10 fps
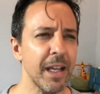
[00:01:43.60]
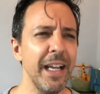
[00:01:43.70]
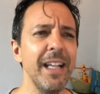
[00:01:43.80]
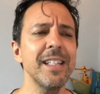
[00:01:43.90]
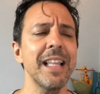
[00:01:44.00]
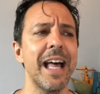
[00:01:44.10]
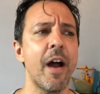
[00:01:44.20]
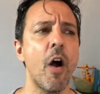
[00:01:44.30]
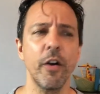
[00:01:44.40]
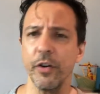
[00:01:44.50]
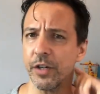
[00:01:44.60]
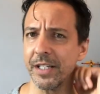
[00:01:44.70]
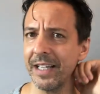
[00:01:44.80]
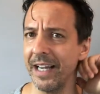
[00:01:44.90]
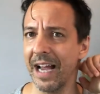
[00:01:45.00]
it is a lot harder to
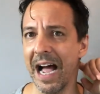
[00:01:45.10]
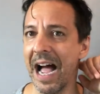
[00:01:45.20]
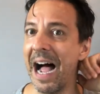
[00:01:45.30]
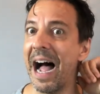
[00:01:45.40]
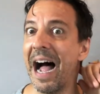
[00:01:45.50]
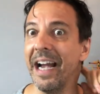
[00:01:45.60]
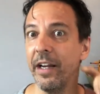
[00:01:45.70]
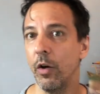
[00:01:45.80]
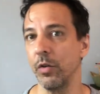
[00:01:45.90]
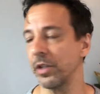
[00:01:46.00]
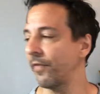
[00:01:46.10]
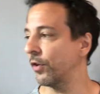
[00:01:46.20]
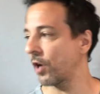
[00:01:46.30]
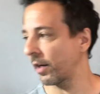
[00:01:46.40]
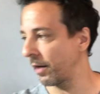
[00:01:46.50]
sing high notes if you're
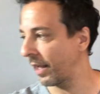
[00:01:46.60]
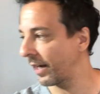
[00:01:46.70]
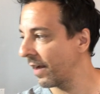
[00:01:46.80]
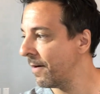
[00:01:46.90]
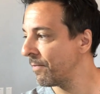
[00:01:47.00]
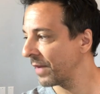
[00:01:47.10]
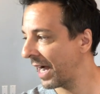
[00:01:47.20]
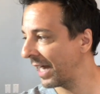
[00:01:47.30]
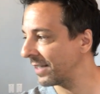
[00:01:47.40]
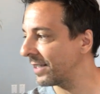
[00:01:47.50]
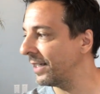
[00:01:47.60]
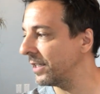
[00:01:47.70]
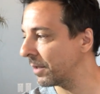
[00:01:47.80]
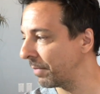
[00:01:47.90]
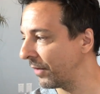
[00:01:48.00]
talking like high
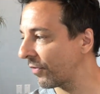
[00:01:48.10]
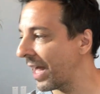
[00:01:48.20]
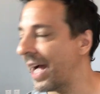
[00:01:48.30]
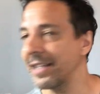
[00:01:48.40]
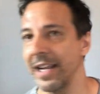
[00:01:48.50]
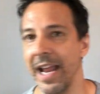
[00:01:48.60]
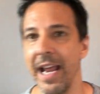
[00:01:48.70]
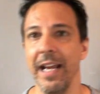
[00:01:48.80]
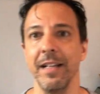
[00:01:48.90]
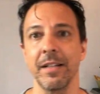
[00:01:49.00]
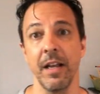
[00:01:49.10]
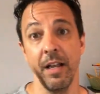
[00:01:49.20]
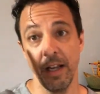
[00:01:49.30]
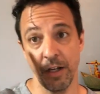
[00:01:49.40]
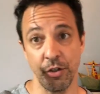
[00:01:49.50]
C's and B flats and A's
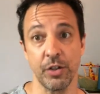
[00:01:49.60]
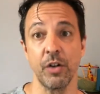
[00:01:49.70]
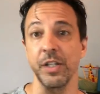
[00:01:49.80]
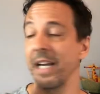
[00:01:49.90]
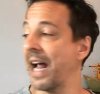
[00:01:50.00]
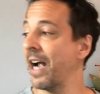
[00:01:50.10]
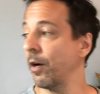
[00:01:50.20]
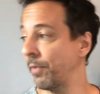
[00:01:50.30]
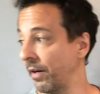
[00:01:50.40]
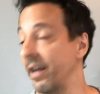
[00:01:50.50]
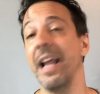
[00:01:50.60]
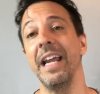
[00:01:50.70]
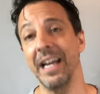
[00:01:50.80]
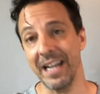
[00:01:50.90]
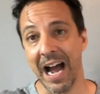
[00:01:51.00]
as you start singing higher up there
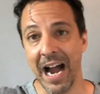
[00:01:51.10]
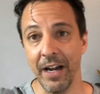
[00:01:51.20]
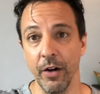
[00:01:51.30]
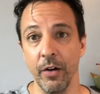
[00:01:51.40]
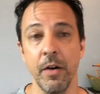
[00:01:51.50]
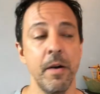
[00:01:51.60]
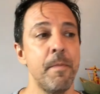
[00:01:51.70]
and higher